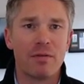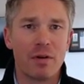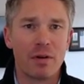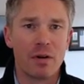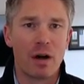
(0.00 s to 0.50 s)

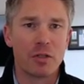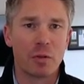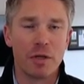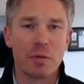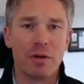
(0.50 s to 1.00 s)
for our
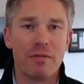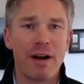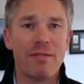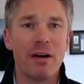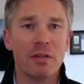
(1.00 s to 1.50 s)

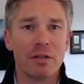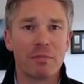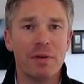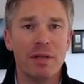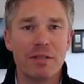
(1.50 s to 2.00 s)
2025
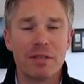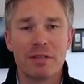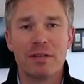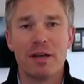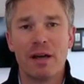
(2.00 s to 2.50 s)
Outlook
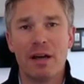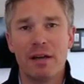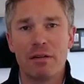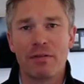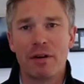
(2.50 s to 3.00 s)
piece
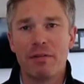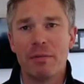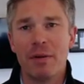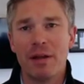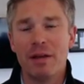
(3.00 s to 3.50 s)
here for
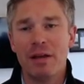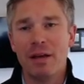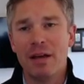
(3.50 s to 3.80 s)
everybody.